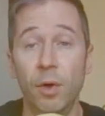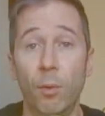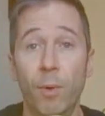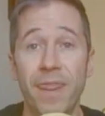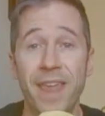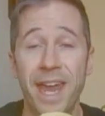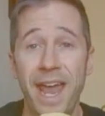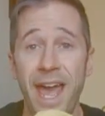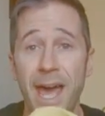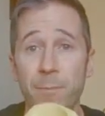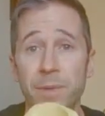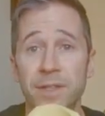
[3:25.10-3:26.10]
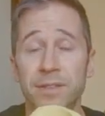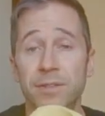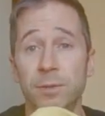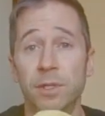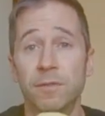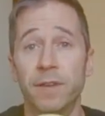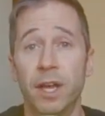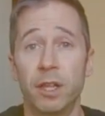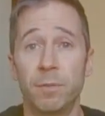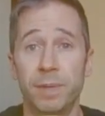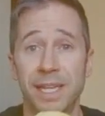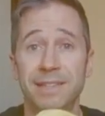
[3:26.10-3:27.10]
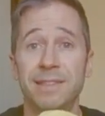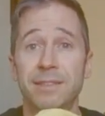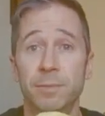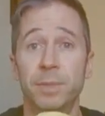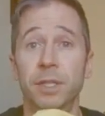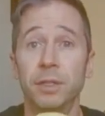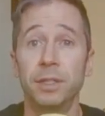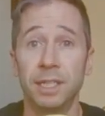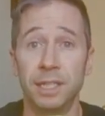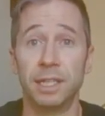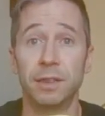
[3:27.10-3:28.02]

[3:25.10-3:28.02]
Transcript: When that happens, you develop instability